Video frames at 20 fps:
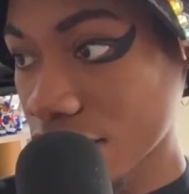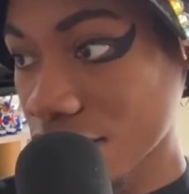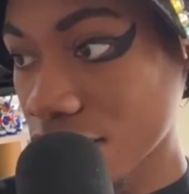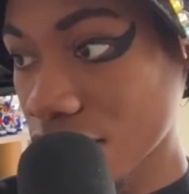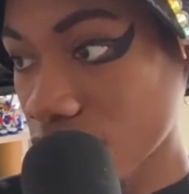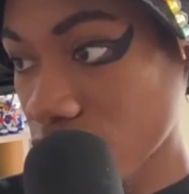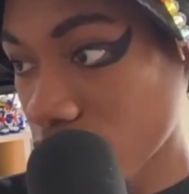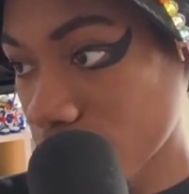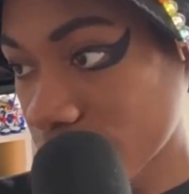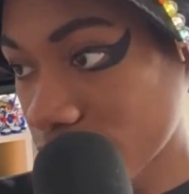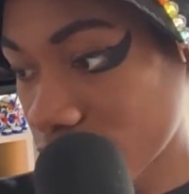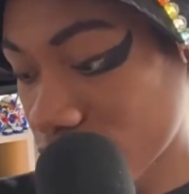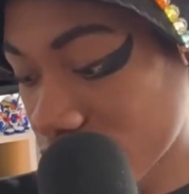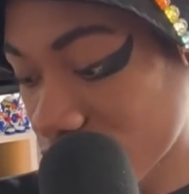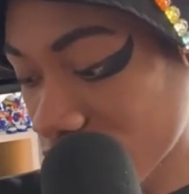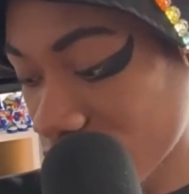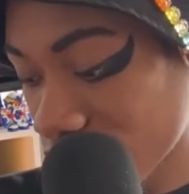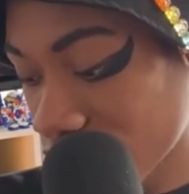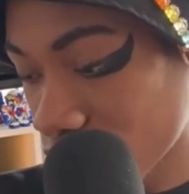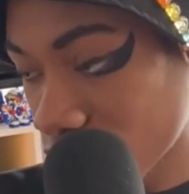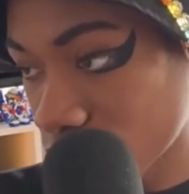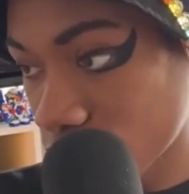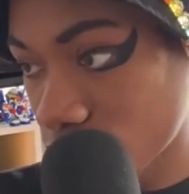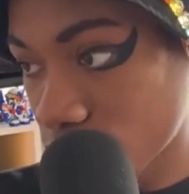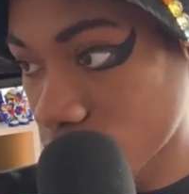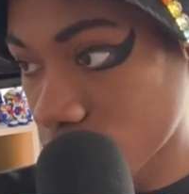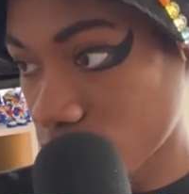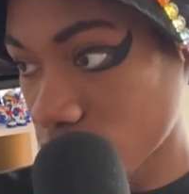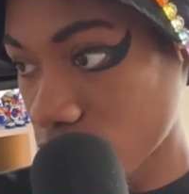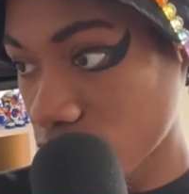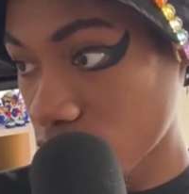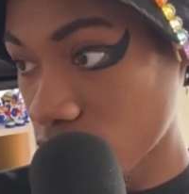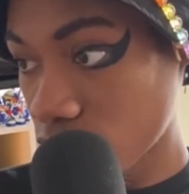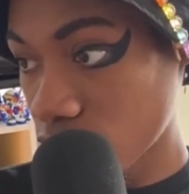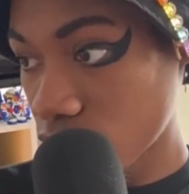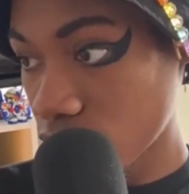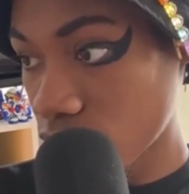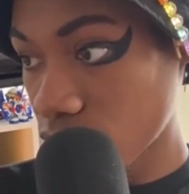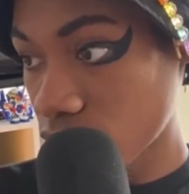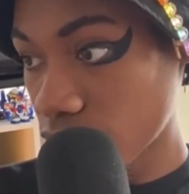Kamen Rider Girls.
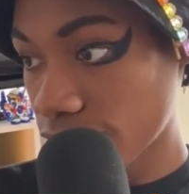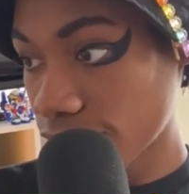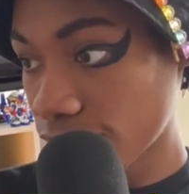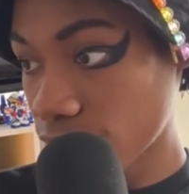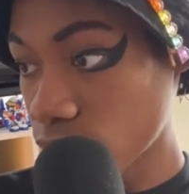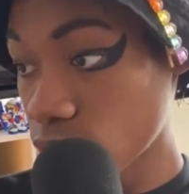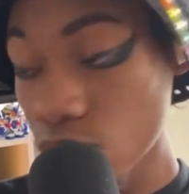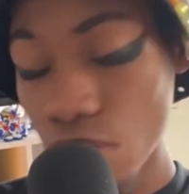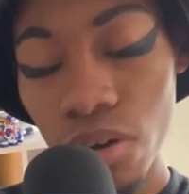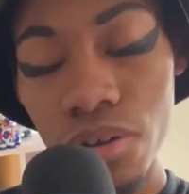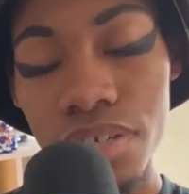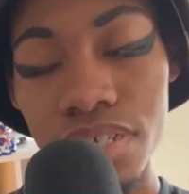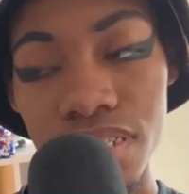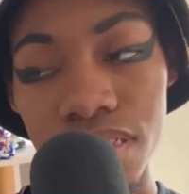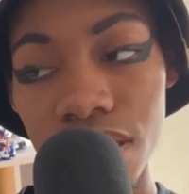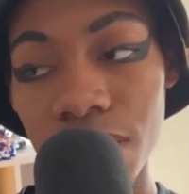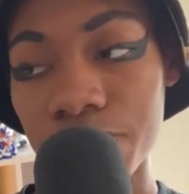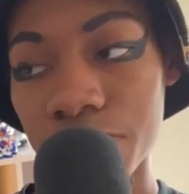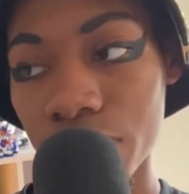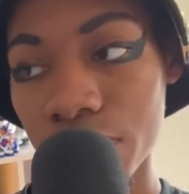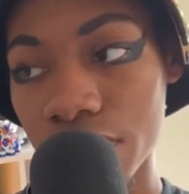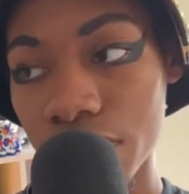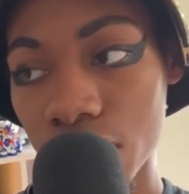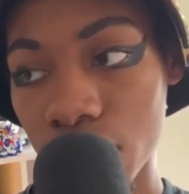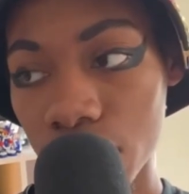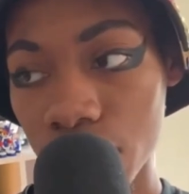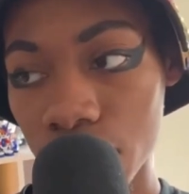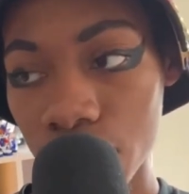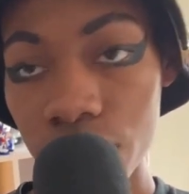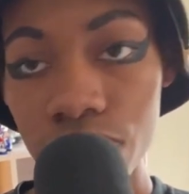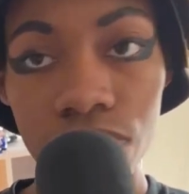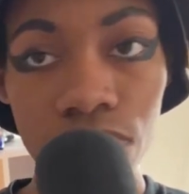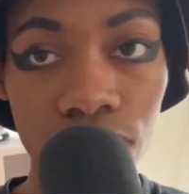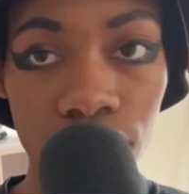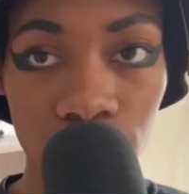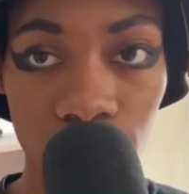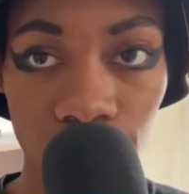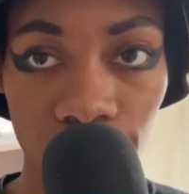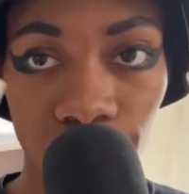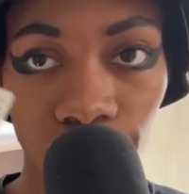Uh, okay, I'm sorry. Uh,
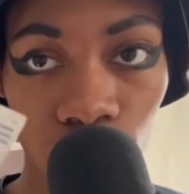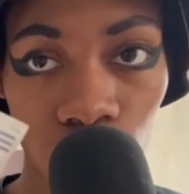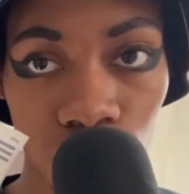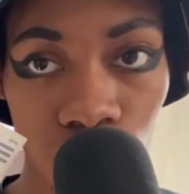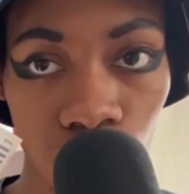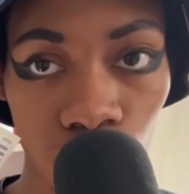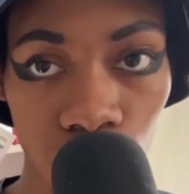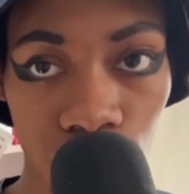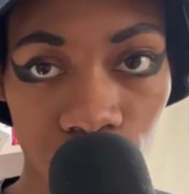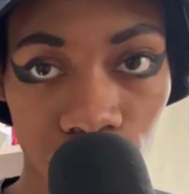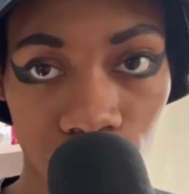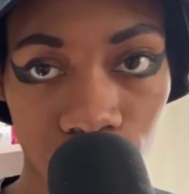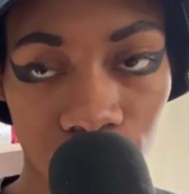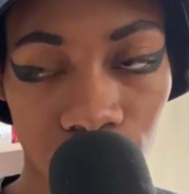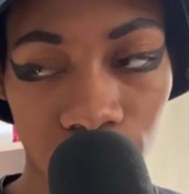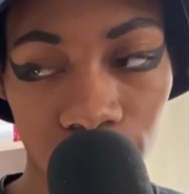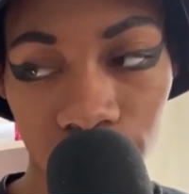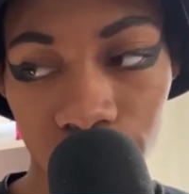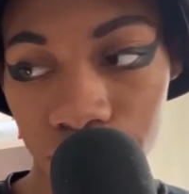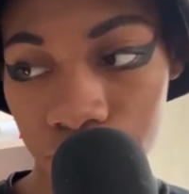Uchusen Volume 139